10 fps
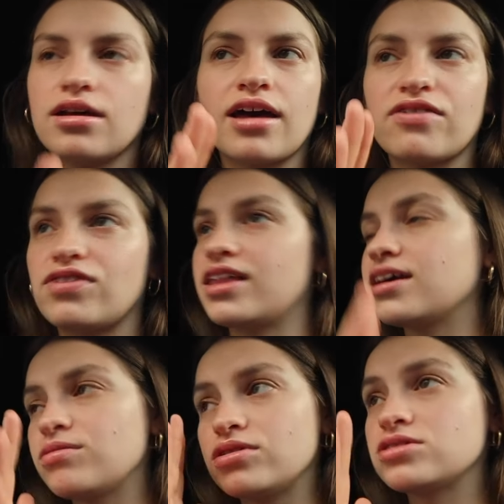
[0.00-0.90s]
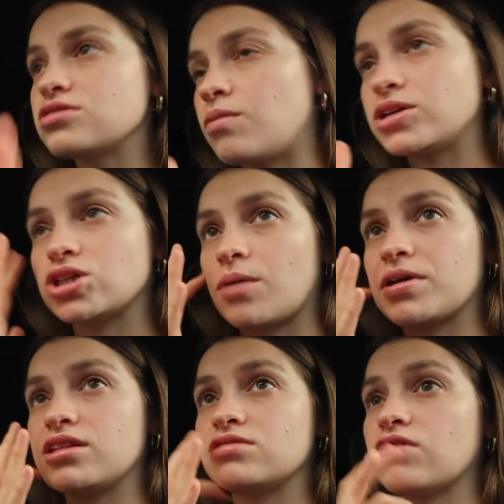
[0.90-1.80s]
I feel like I'm doing so much
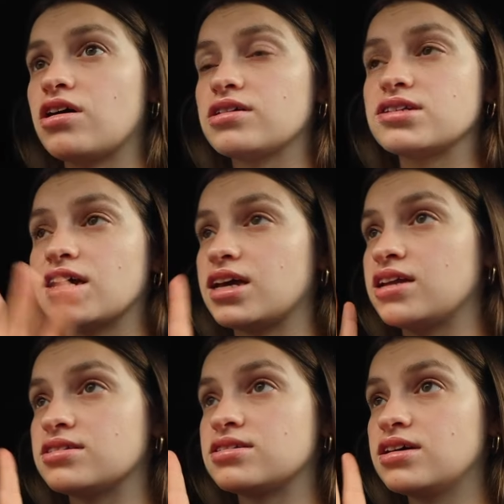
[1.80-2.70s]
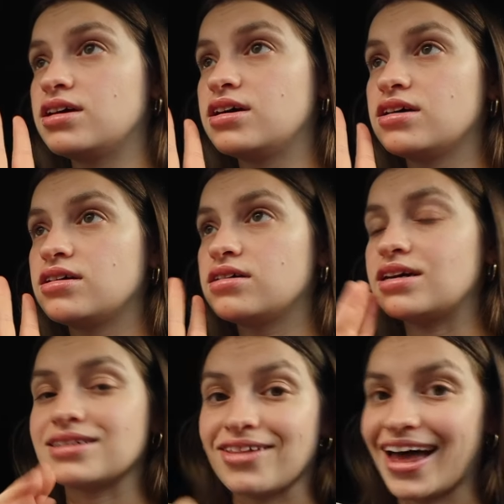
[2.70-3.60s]
shopping in these vlogs. Like it is,
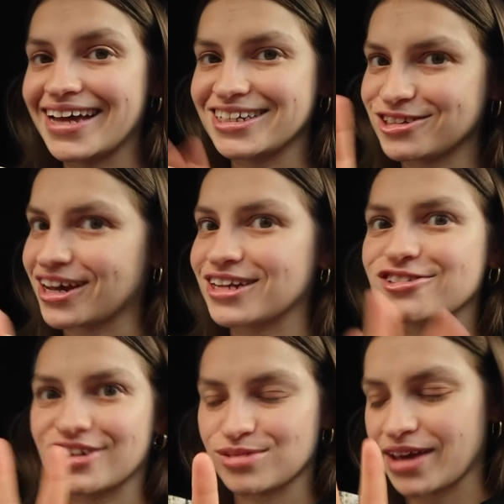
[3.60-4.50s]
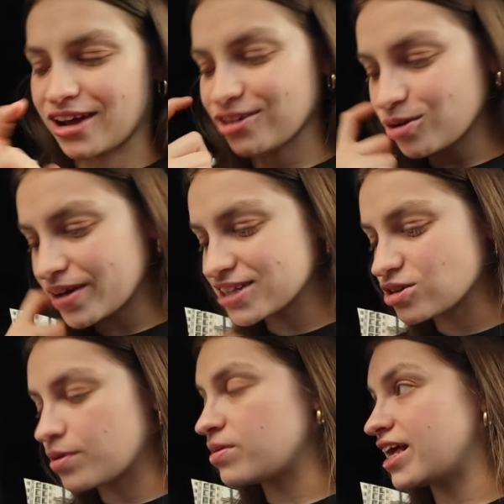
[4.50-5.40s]
it's a lot and it's kind of stressing me out a little bit. So
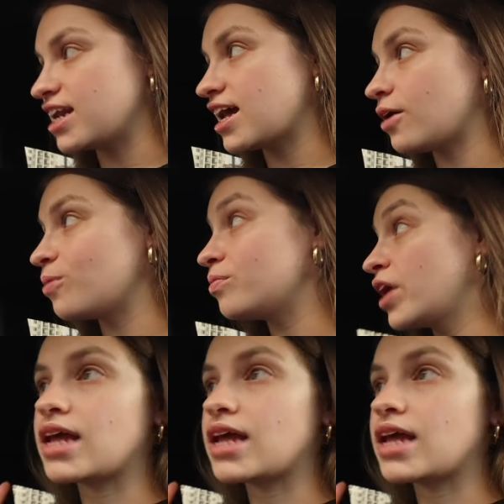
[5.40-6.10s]
I'm gonna be in and out.